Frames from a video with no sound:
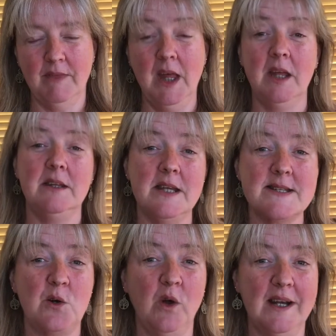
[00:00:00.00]

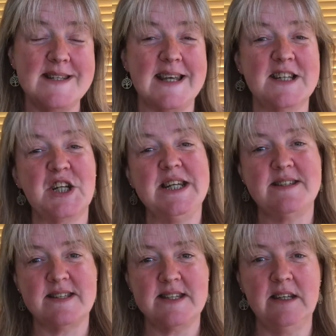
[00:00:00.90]
This oil is actually
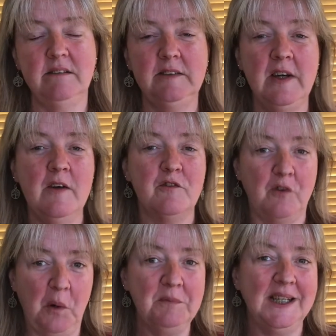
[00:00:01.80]
distilled
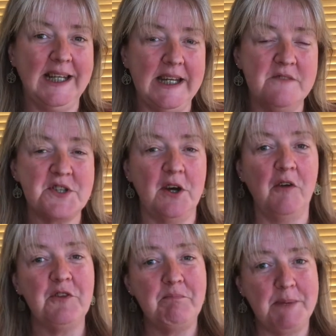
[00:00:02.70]
from the leaves
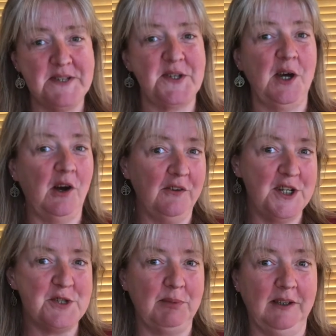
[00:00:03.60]
of the bitter
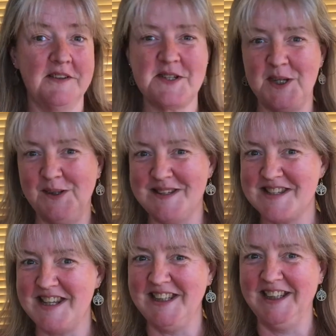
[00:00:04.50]
orange plant, so you can
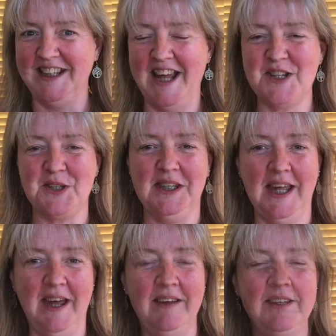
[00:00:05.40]
see the connection there.